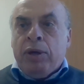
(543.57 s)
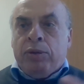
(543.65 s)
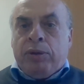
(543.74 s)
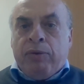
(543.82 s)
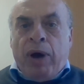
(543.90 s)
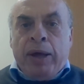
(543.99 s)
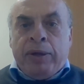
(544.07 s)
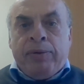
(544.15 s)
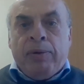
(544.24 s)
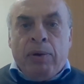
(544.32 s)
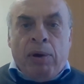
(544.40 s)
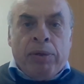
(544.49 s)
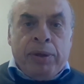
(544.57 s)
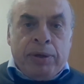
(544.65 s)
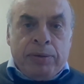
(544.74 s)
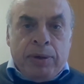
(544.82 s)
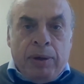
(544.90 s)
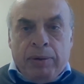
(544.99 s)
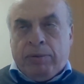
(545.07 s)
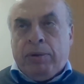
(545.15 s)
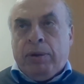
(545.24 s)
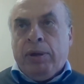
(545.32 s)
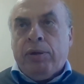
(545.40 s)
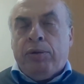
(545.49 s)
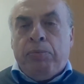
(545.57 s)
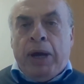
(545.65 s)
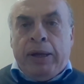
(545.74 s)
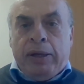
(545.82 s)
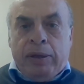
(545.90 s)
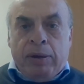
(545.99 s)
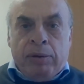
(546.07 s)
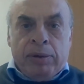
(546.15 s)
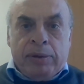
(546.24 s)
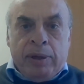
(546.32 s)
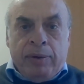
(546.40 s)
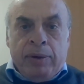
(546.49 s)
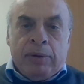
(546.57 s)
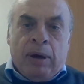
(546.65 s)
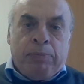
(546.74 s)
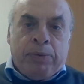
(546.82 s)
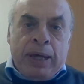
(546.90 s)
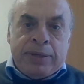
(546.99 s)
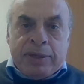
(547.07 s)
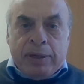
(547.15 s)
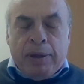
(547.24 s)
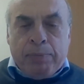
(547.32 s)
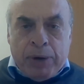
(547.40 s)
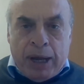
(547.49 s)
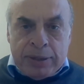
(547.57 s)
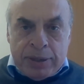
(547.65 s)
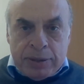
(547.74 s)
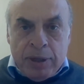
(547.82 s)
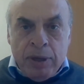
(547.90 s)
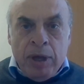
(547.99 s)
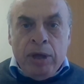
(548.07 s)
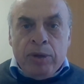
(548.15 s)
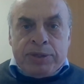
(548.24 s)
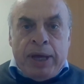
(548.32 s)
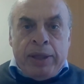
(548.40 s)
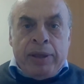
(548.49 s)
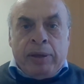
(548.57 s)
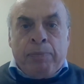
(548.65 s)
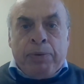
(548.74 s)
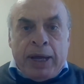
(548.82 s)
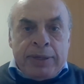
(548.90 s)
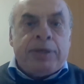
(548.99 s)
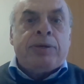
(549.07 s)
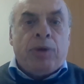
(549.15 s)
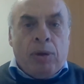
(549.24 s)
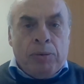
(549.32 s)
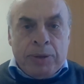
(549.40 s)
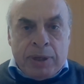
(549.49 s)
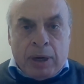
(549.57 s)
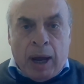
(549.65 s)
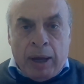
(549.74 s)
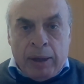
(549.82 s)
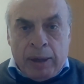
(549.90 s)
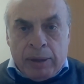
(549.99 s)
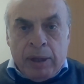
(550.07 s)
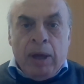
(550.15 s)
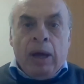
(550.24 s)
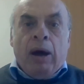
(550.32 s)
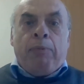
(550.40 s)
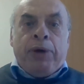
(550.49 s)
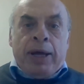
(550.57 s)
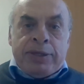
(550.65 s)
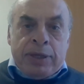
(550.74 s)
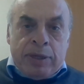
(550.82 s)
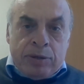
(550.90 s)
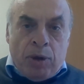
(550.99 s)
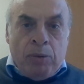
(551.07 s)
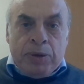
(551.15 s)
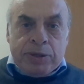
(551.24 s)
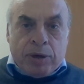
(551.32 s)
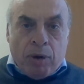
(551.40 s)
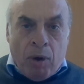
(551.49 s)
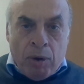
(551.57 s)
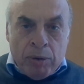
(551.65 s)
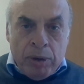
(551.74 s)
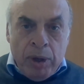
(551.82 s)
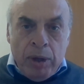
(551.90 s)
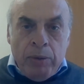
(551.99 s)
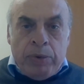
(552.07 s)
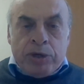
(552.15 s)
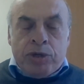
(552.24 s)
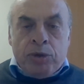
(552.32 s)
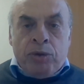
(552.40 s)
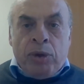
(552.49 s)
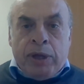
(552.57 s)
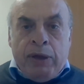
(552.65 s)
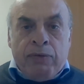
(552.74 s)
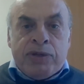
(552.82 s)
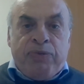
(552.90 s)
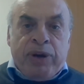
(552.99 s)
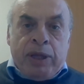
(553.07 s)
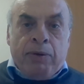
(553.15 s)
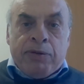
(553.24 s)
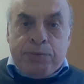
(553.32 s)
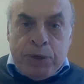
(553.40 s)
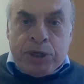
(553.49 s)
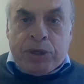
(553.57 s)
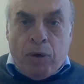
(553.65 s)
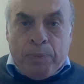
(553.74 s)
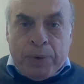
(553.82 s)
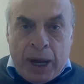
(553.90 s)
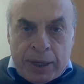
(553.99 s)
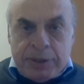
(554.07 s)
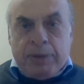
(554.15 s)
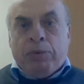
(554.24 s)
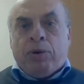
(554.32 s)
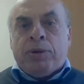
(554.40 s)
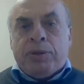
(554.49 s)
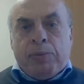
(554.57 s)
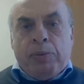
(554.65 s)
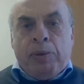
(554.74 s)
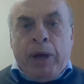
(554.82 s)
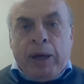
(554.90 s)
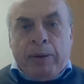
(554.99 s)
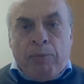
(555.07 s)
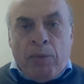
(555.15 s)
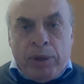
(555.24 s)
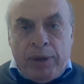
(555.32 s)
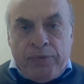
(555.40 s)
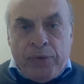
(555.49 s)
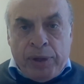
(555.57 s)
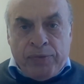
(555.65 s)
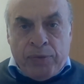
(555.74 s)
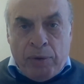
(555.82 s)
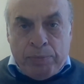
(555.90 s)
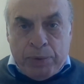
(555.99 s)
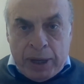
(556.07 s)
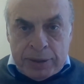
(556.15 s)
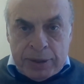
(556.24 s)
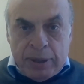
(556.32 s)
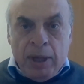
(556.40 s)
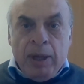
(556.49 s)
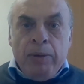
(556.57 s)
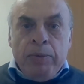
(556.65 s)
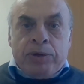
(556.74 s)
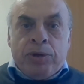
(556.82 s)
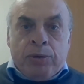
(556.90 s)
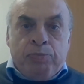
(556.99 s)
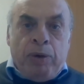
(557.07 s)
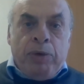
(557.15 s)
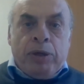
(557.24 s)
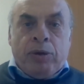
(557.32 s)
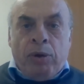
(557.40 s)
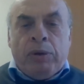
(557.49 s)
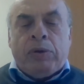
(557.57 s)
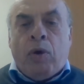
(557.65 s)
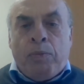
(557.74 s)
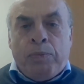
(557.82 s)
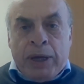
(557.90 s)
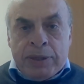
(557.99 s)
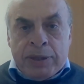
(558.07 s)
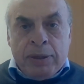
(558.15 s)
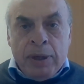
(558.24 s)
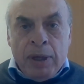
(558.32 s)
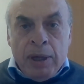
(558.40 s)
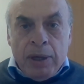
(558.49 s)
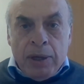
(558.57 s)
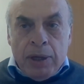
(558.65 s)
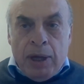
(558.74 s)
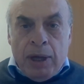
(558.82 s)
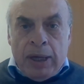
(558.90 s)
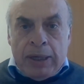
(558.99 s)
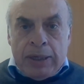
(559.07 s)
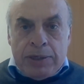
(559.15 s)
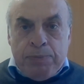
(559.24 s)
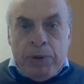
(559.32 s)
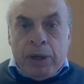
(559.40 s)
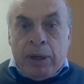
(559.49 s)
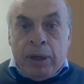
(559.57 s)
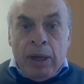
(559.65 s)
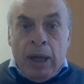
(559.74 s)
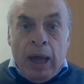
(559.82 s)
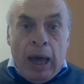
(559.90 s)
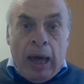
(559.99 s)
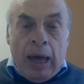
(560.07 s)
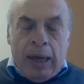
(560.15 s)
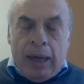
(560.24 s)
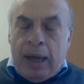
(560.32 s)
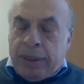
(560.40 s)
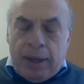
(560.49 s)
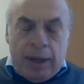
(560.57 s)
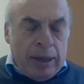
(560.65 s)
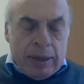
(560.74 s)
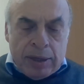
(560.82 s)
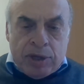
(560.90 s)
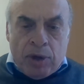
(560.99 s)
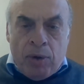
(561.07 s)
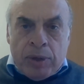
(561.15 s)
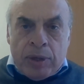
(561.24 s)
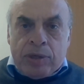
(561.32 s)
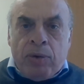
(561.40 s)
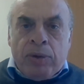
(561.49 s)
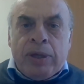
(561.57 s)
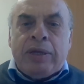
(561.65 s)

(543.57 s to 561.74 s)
You divide all the humanity on oppressed and oppressors. You say that oppressed is always right, oppressor is always wrong. We should not give freedom of speech to oppressor because it will make it more difficult for oppressed. We should permit only to oppressed speak, and so on and so on.